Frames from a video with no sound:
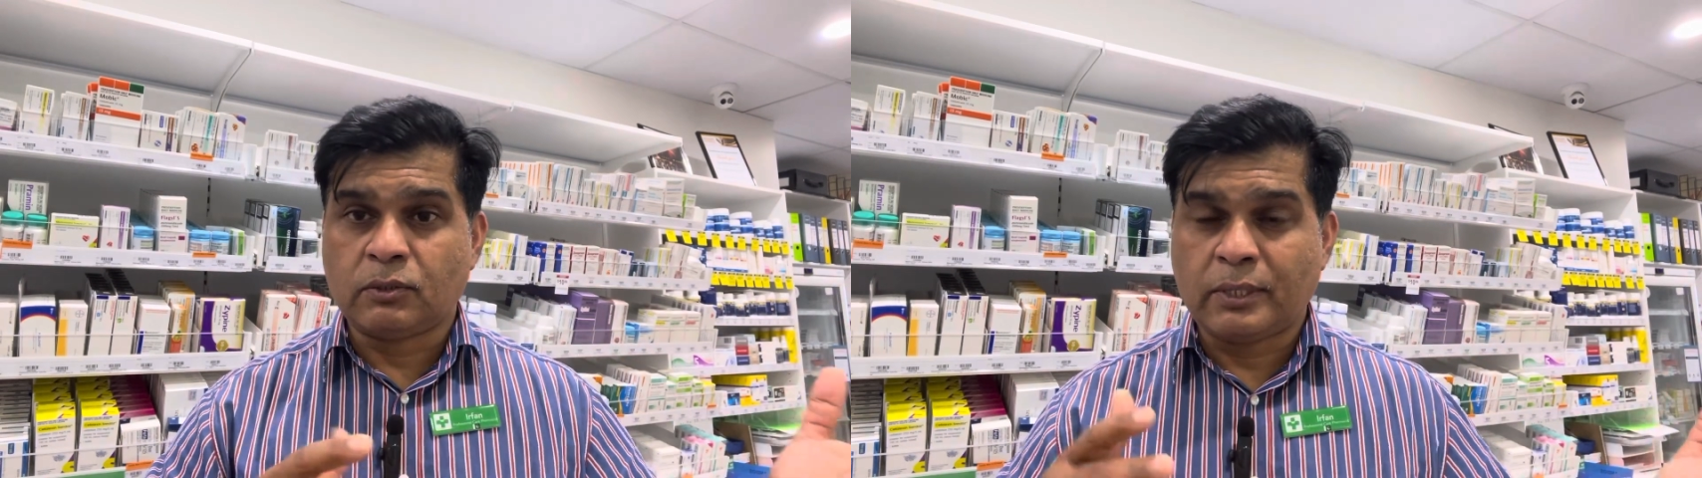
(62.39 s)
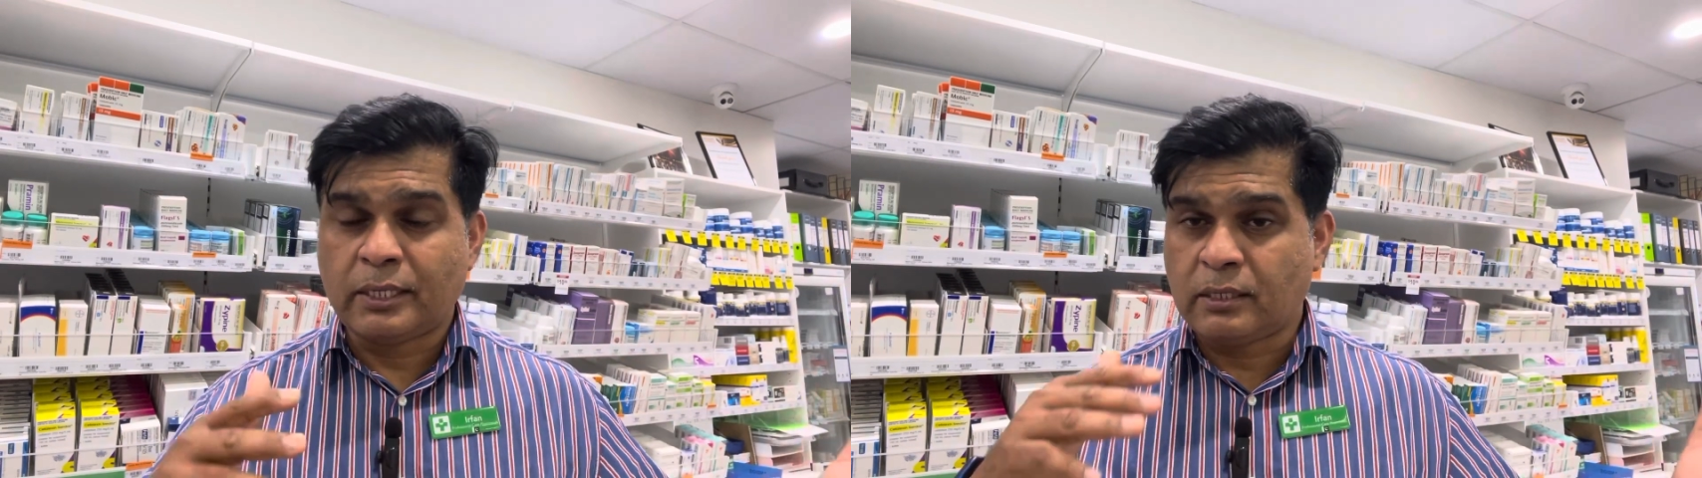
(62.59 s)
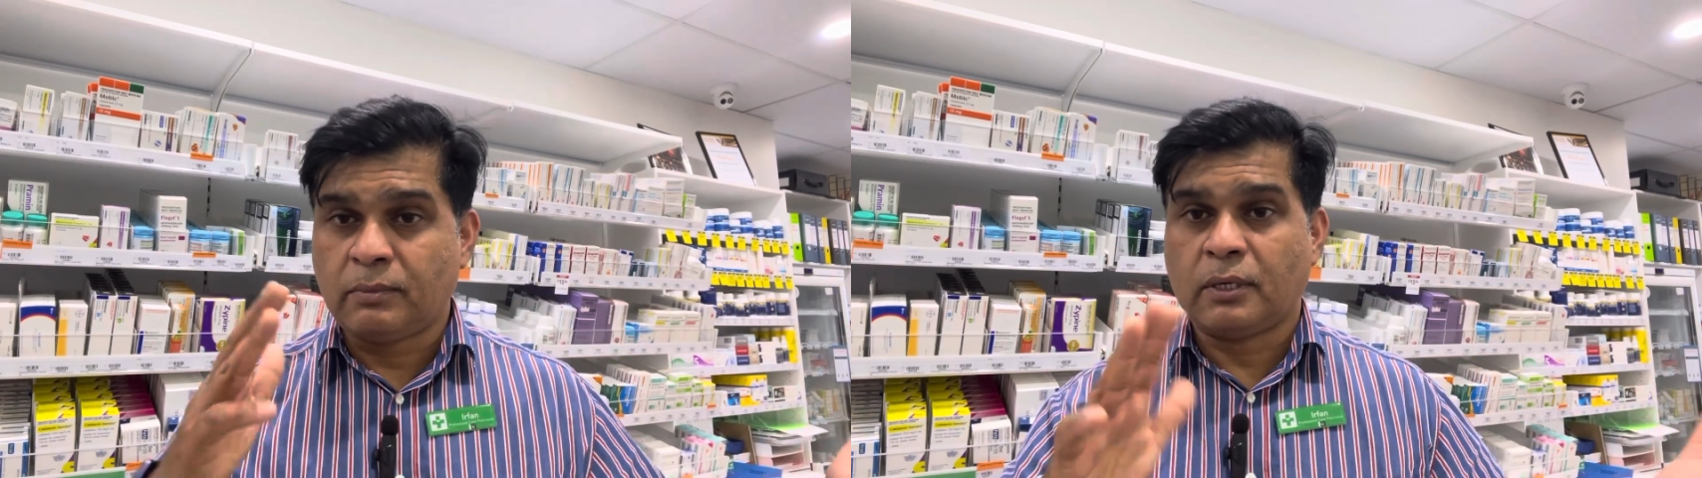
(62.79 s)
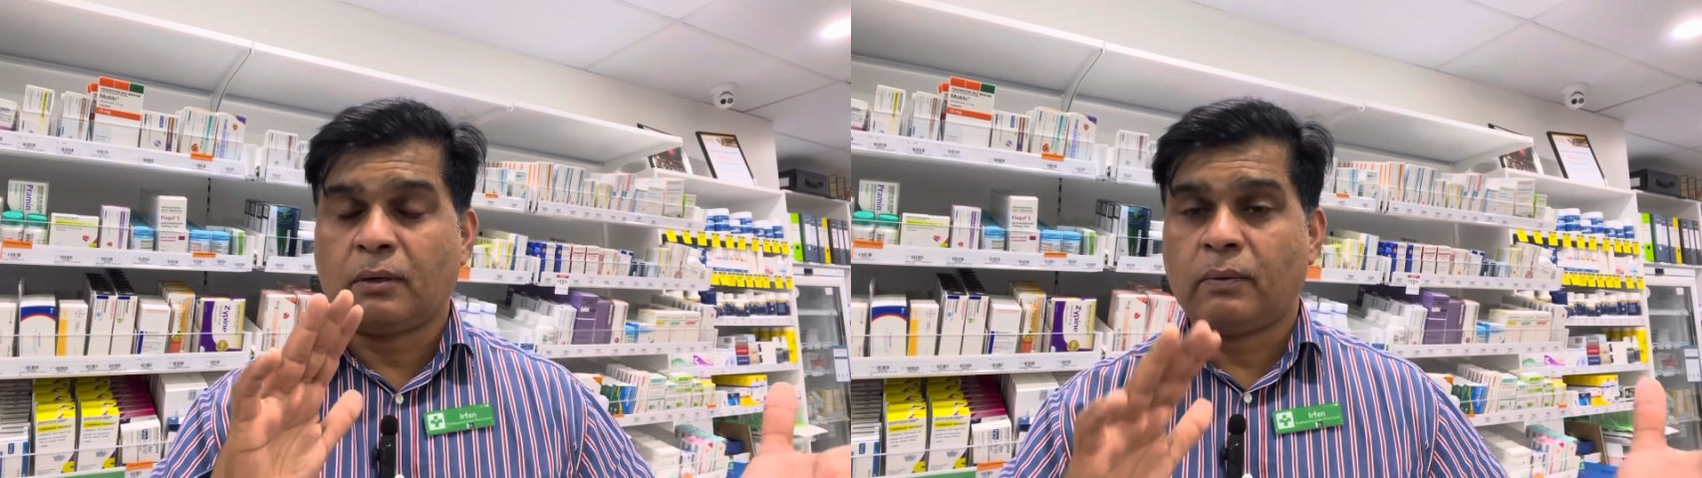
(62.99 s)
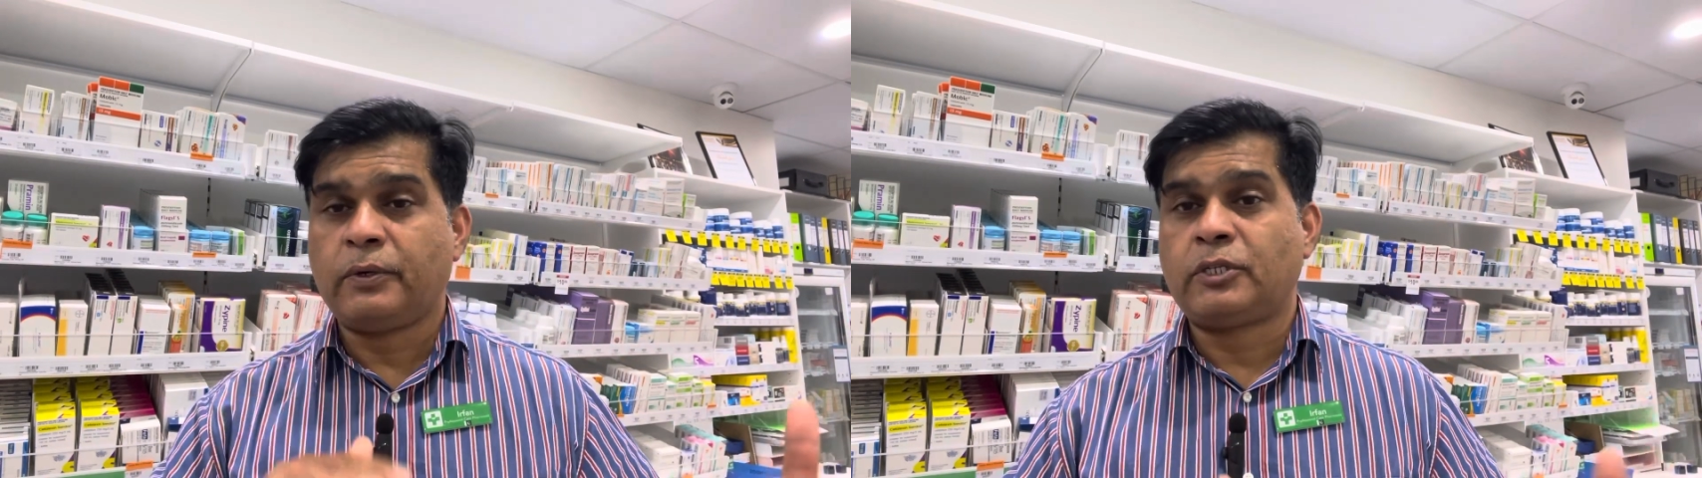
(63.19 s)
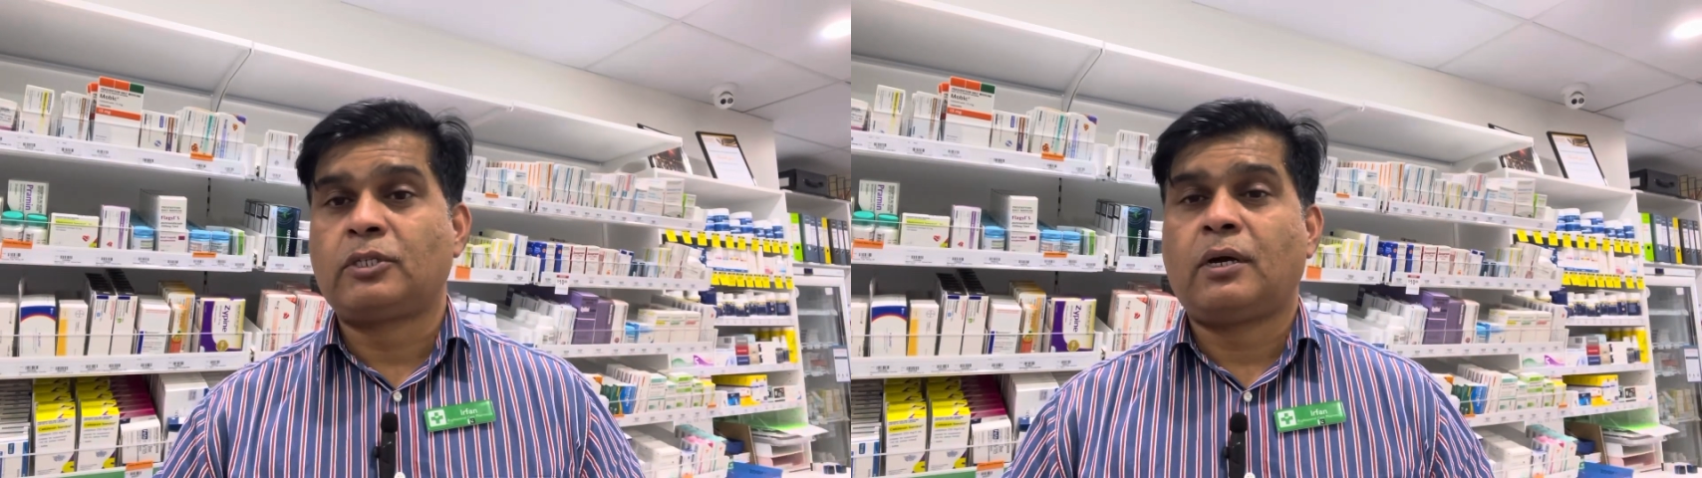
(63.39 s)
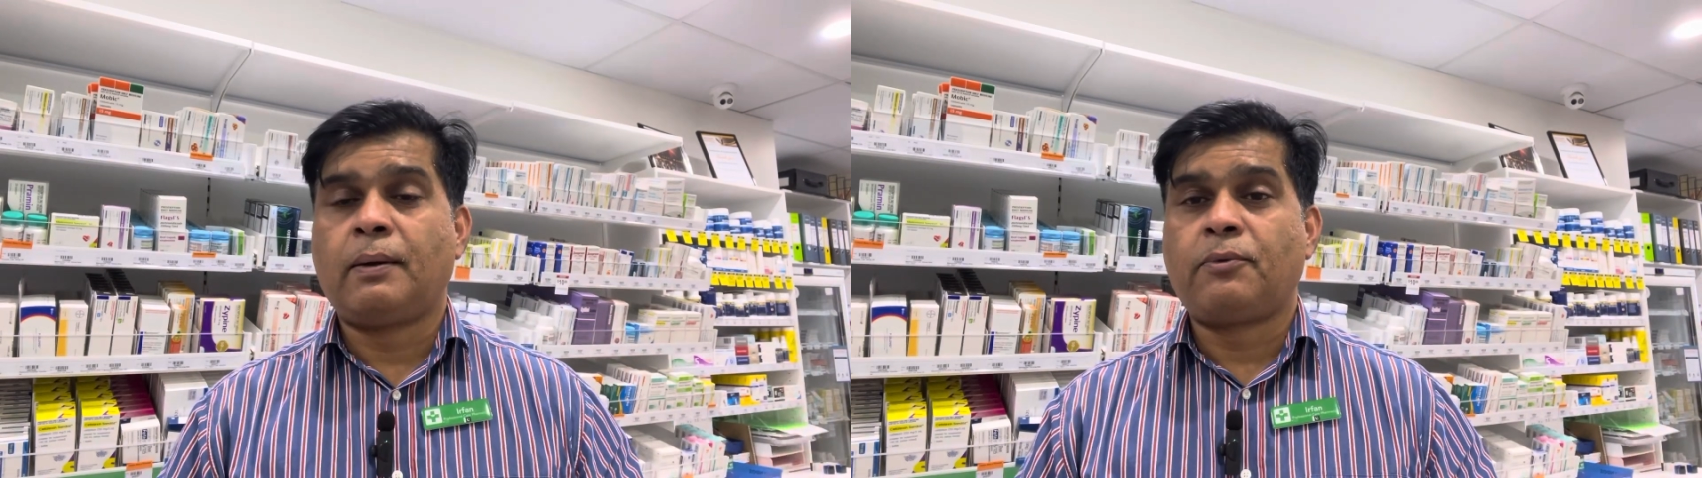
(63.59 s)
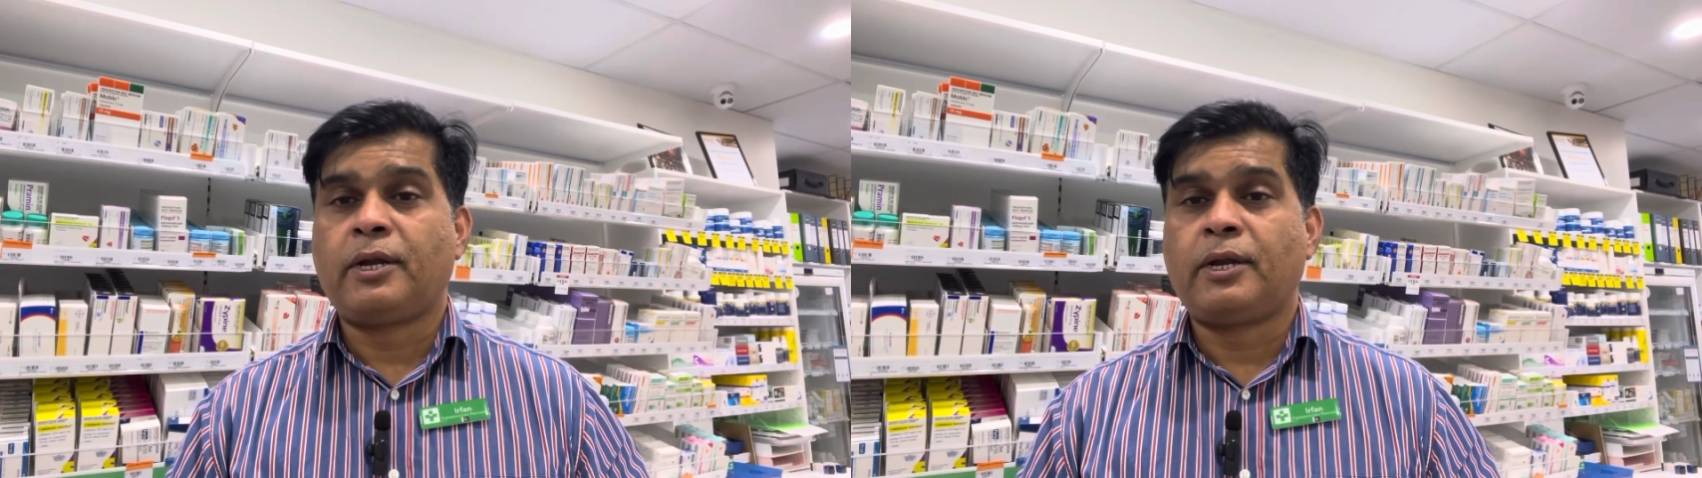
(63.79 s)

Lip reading: So that's something which I'm